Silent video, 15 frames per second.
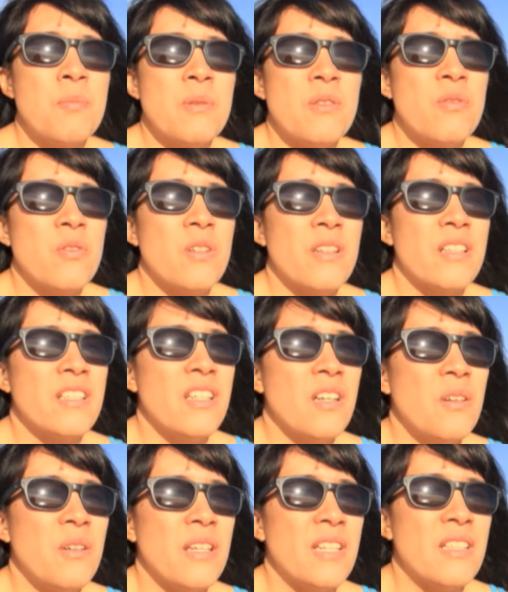before
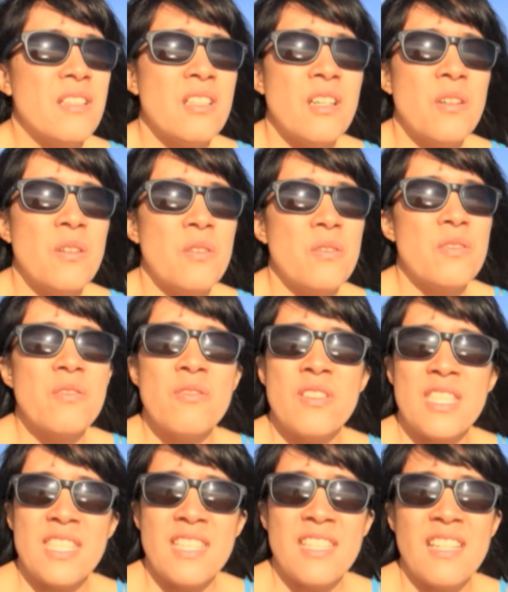going, go
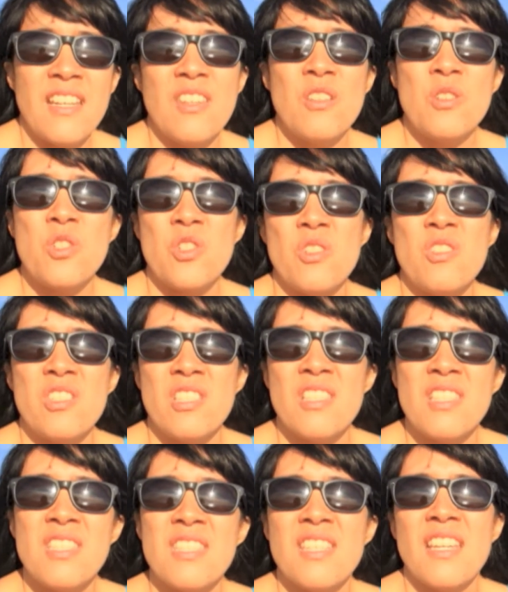visit other
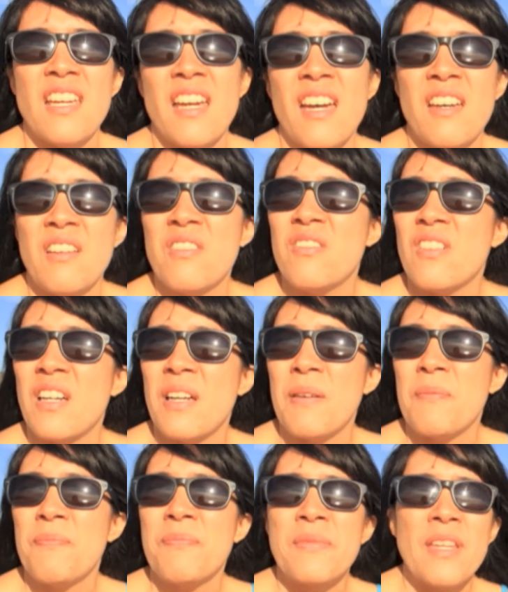churches that have
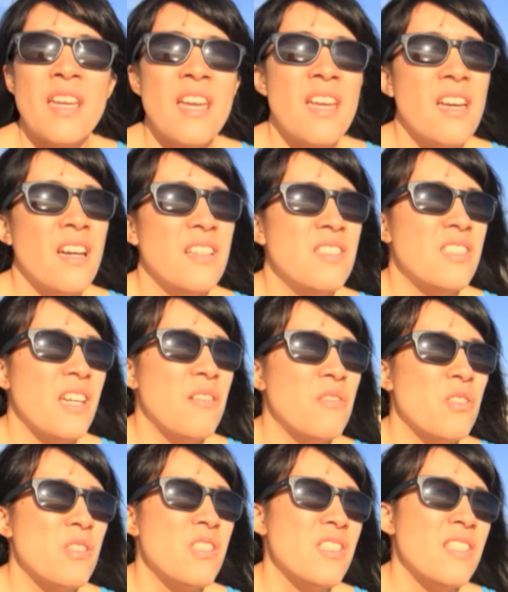a
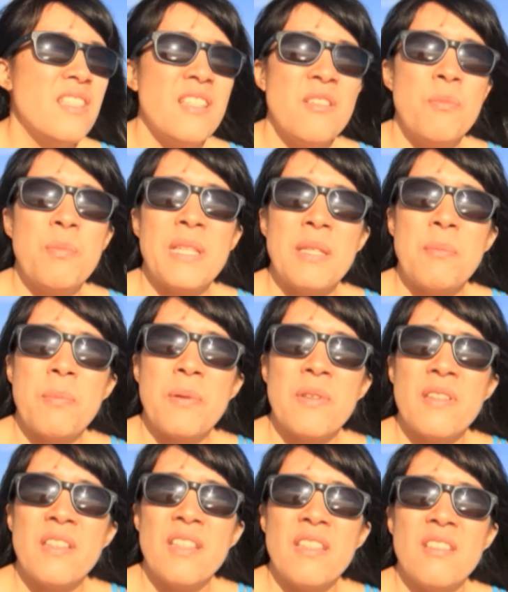diversity of people
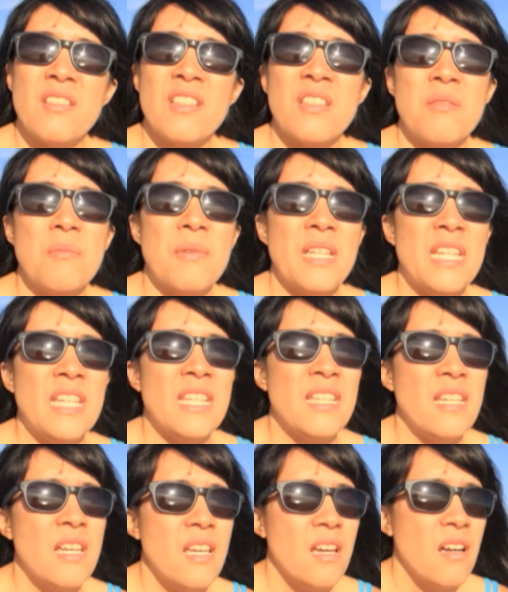that you can meet,
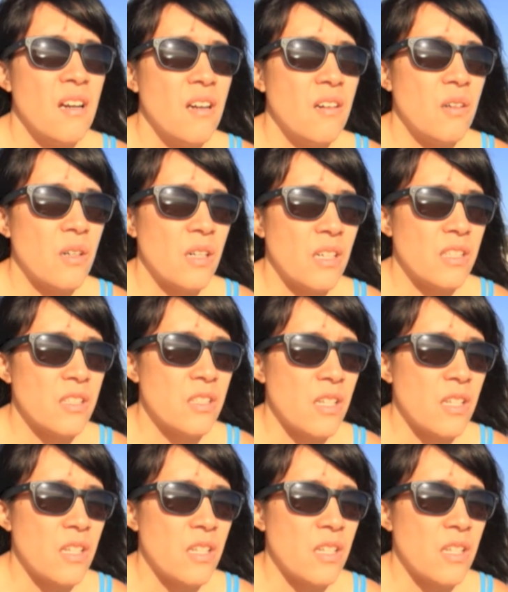or